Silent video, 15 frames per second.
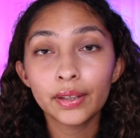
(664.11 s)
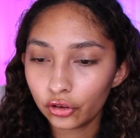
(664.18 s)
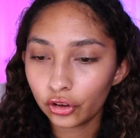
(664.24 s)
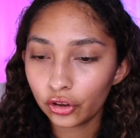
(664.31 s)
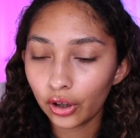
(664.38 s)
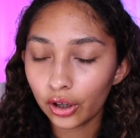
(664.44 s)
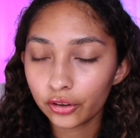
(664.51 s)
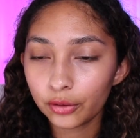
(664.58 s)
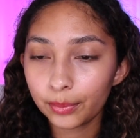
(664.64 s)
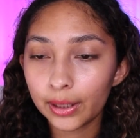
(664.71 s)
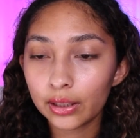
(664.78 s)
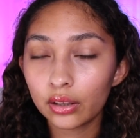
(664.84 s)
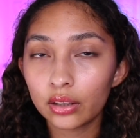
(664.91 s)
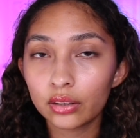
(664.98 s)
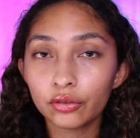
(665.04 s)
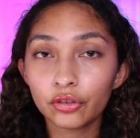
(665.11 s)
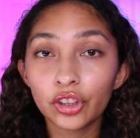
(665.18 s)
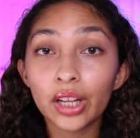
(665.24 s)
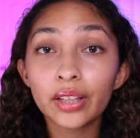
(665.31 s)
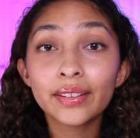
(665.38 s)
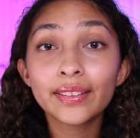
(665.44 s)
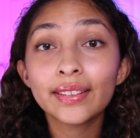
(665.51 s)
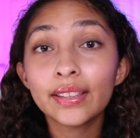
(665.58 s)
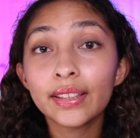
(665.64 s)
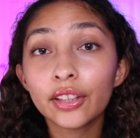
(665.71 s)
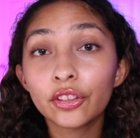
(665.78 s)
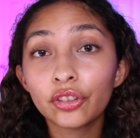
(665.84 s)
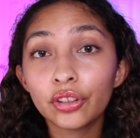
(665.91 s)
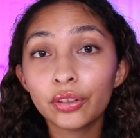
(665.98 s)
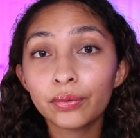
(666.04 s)
She talks about a lot of jealousy
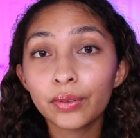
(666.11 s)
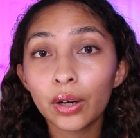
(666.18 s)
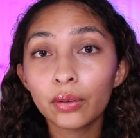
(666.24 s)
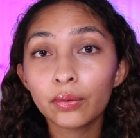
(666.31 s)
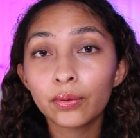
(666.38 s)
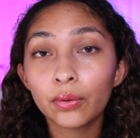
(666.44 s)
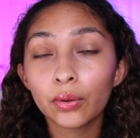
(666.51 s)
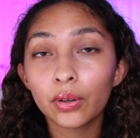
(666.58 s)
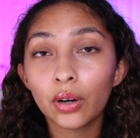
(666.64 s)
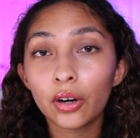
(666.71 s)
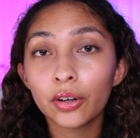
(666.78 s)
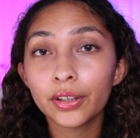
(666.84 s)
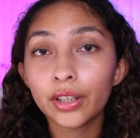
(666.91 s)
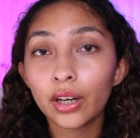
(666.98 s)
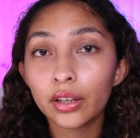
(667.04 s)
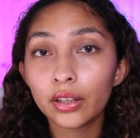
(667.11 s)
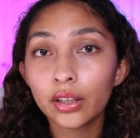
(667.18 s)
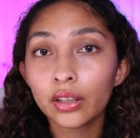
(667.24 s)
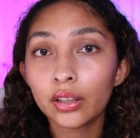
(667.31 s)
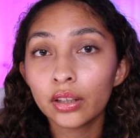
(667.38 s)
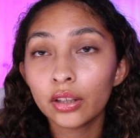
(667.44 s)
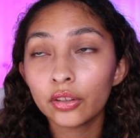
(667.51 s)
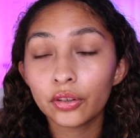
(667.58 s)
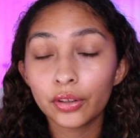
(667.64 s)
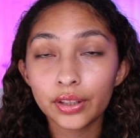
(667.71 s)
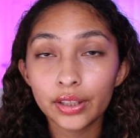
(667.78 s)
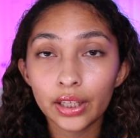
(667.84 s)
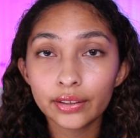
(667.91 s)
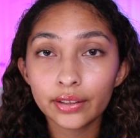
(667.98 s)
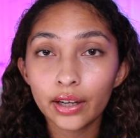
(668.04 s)
that she felt for Ariana
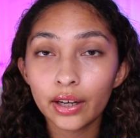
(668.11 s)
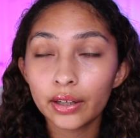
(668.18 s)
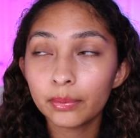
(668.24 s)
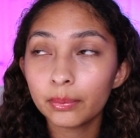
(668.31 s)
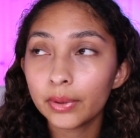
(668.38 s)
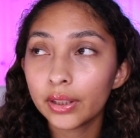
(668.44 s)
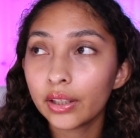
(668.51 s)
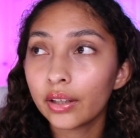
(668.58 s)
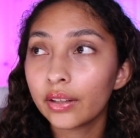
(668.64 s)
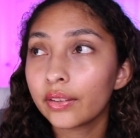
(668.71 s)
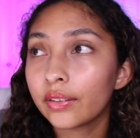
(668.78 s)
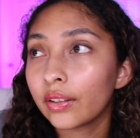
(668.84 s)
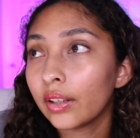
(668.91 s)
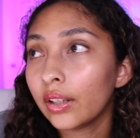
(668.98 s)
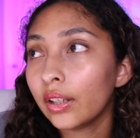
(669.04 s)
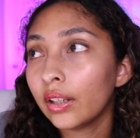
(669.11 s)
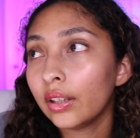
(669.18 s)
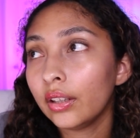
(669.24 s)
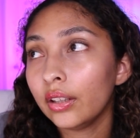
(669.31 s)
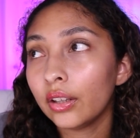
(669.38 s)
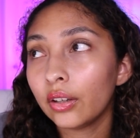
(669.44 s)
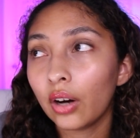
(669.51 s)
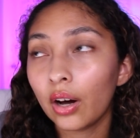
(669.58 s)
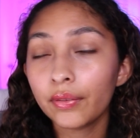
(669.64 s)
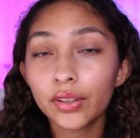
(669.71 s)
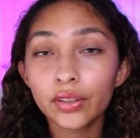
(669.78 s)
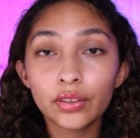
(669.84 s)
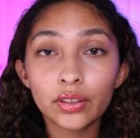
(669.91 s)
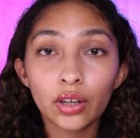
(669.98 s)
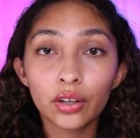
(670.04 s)
during that time because, you know,
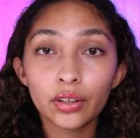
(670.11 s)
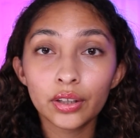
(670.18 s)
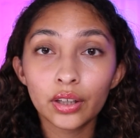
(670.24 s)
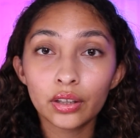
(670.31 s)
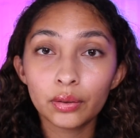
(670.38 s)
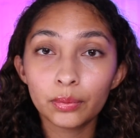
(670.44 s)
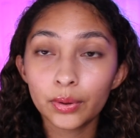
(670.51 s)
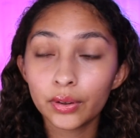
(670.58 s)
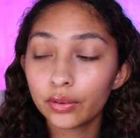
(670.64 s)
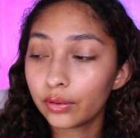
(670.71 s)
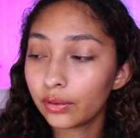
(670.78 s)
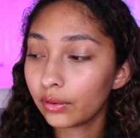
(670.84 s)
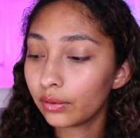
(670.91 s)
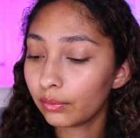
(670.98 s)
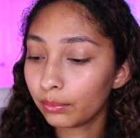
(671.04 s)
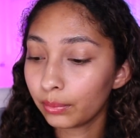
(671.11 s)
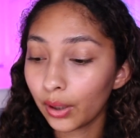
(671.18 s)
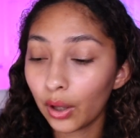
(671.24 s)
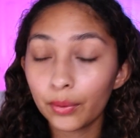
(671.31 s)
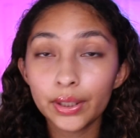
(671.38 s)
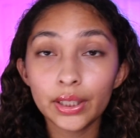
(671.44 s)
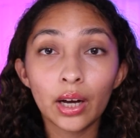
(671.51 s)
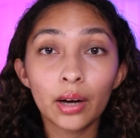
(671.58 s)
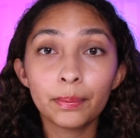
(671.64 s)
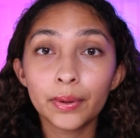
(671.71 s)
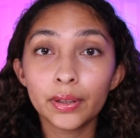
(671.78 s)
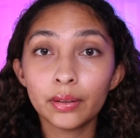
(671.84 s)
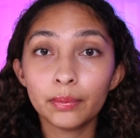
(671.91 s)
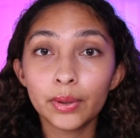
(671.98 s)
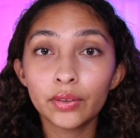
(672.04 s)
obviously Ariana was blowing up
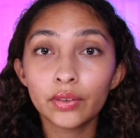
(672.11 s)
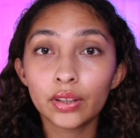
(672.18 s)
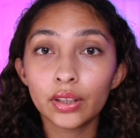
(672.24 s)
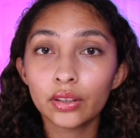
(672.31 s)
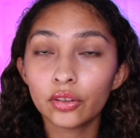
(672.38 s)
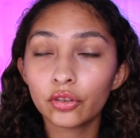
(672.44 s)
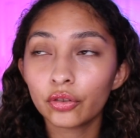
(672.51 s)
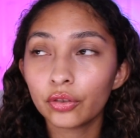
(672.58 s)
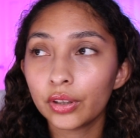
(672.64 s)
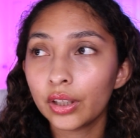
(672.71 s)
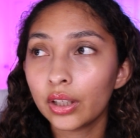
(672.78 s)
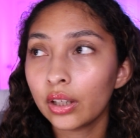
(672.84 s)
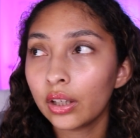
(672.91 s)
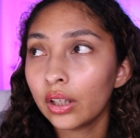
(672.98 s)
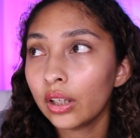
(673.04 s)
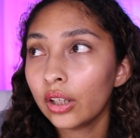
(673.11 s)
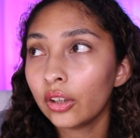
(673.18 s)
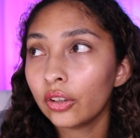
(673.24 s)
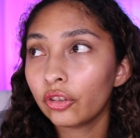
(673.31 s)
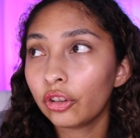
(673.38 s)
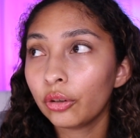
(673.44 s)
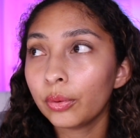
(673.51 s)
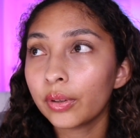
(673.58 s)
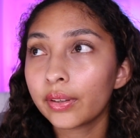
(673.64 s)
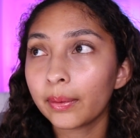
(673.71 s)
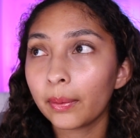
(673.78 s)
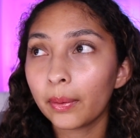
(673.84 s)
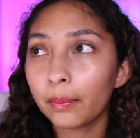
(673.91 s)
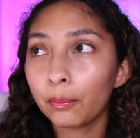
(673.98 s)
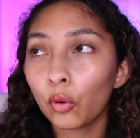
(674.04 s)
in the music industry she was
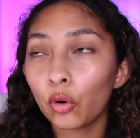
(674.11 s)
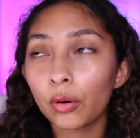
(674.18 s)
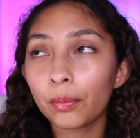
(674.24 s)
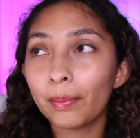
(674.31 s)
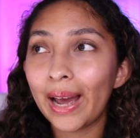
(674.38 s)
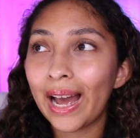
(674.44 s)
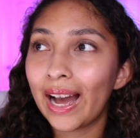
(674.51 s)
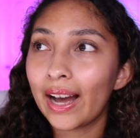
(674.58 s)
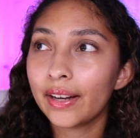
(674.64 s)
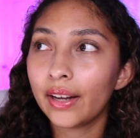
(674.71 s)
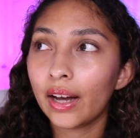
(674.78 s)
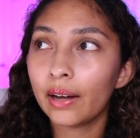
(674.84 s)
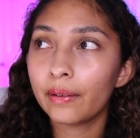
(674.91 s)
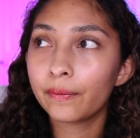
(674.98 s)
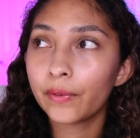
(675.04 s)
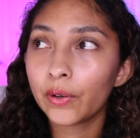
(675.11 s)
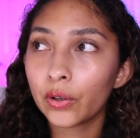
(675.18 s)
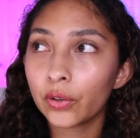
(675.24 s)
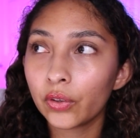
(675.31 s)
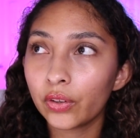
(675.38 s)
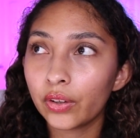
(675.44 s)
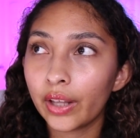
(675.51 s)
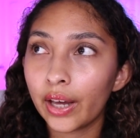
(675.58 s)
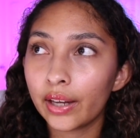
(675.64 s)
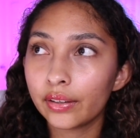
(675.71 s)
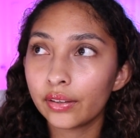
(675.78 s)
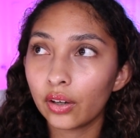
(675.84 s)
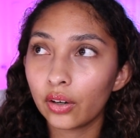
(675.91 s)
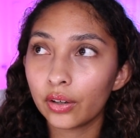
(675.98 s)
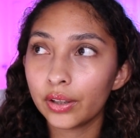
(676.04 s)
more mad at first
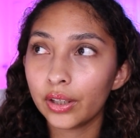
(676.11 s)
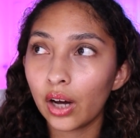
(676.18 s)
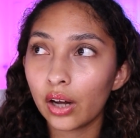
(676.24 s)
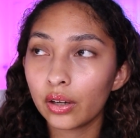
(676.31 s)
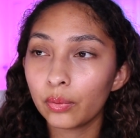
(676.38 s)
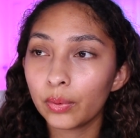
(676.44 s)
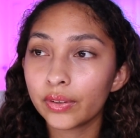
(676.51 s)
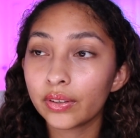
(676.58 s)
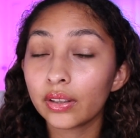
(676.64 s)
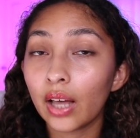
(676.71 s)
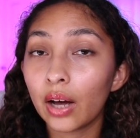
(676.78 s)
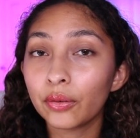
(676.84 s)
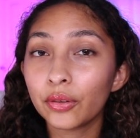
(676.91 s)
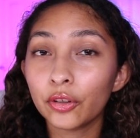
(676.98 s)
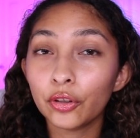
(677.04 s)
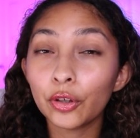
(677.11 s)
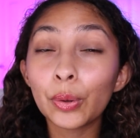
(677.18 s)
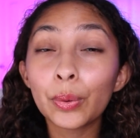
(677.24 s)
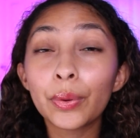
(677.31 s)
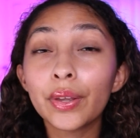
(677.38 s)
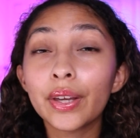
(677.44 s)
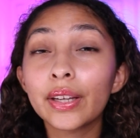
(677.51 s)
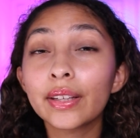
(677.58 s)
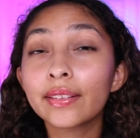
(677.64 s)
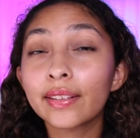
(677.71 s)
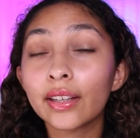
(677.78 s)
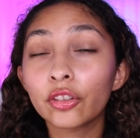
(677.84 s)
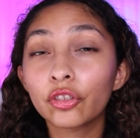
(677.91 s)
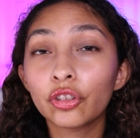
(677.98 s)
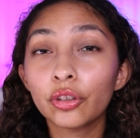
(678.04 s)
that Ariana was allowed to do things
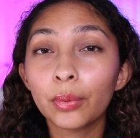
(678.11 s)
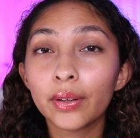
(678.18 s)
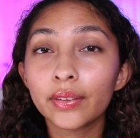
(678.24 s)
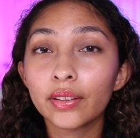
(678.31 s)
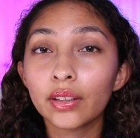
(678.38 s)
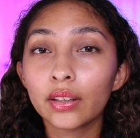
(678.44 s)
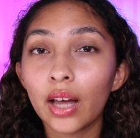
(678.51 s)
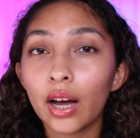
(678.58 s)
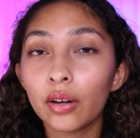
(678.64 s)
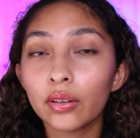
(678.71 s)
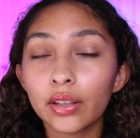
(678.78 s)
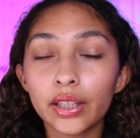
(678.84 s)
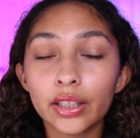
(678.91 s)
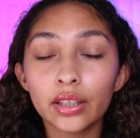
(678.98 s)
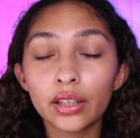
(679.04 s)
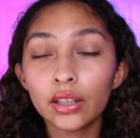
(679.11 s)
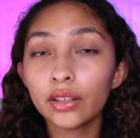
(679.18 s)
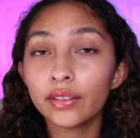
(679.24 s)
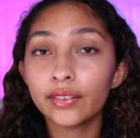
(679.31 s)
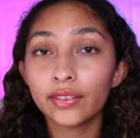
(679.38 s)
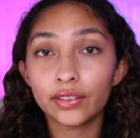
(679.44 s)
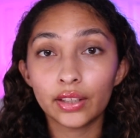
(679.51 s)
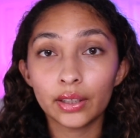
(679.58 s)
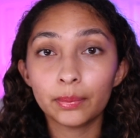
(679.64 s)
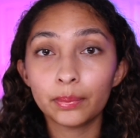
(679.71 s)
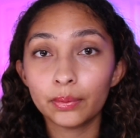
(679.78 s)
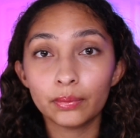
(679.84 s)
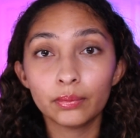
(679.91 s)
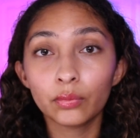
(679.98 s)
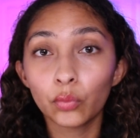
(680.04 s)
that she wasn't allowed, like
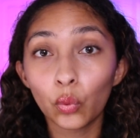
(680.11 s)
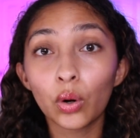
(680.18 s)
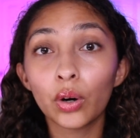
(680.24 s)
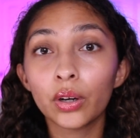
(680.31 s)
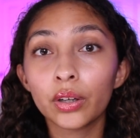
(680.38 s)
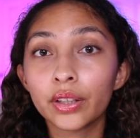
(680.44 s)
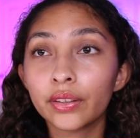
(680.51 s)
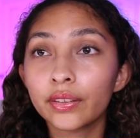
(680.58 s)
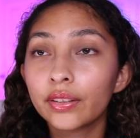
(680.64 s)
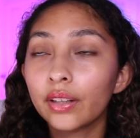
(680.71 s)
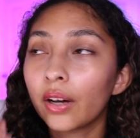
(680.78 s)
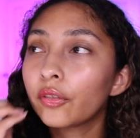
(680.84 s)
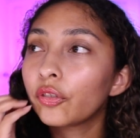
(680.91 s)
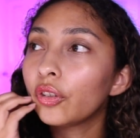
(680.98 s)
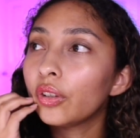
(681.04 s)
skip work and stuff.